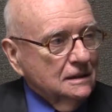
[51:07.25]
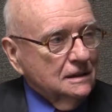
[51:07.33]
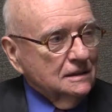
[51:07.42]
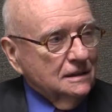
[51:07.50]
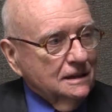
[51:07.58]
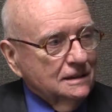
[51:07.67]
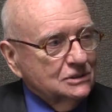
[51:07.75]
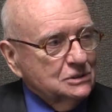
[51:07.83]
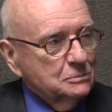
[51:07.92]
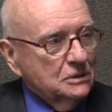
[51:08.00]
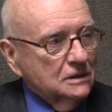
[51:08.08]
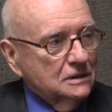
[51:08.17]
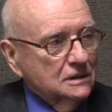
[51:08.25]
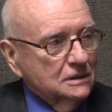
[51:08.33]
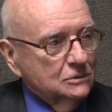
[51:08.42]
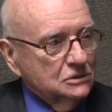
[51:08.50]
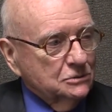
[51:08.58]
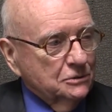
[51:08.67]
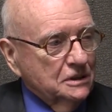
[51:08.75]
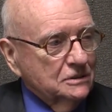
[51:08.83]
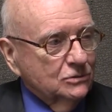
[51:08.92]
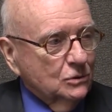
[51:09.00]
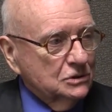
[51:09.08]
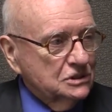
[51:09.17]
in Harrisburg, and it was a
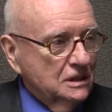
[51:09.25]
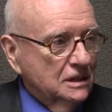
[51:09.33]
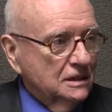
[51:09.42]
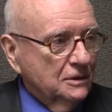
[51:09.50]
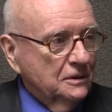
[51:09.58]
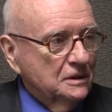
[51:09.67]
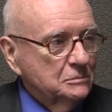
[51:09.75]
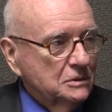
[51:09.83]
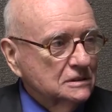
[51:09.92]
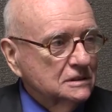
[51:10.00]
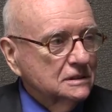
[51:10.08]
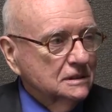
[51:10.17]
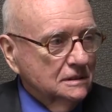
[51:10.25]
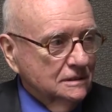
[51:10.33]
reinforced concrete building,